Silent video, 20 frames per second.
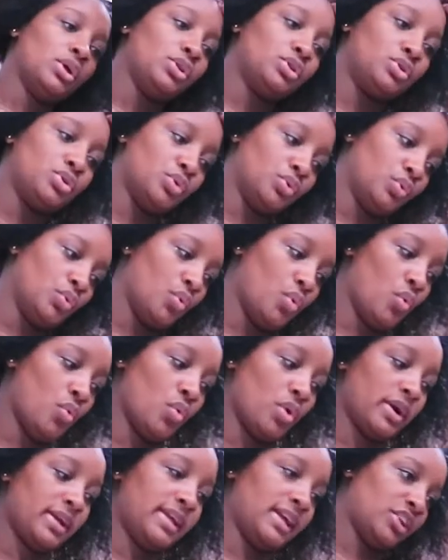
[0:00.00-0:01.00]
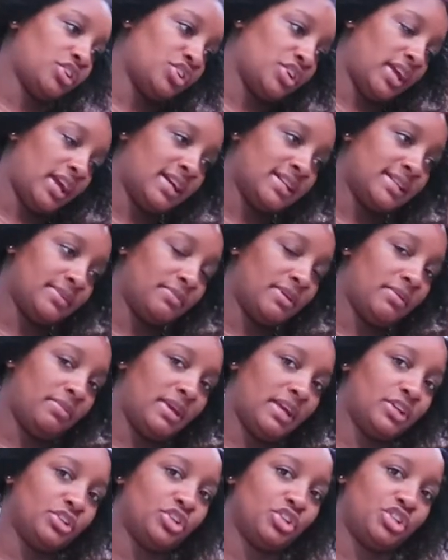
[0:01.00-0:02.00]
to work yesterday because I'm gonna
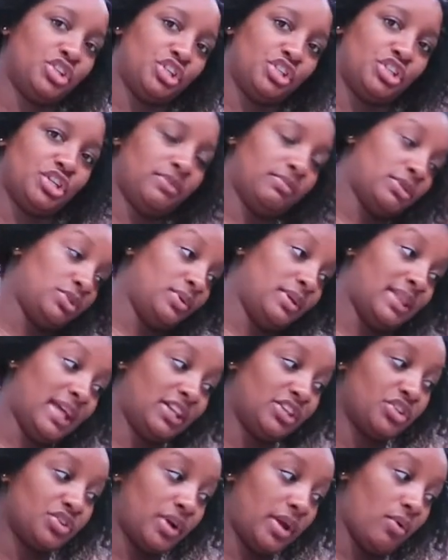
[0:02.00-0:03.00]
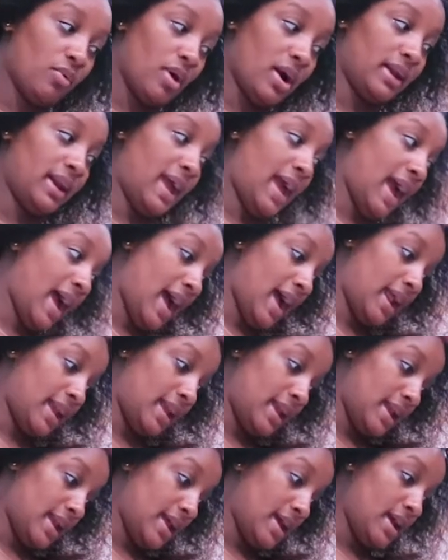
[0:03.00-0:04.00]
be interchanging between that straight one
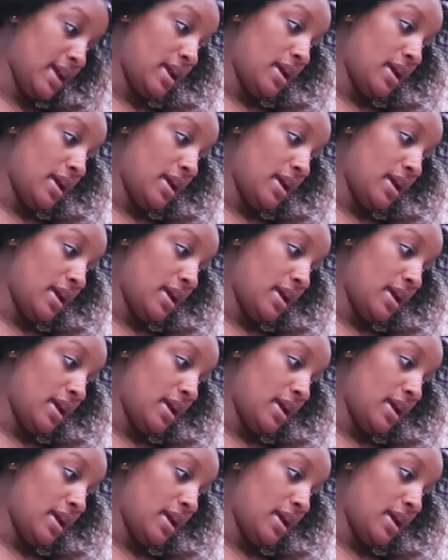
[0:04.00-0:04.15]
and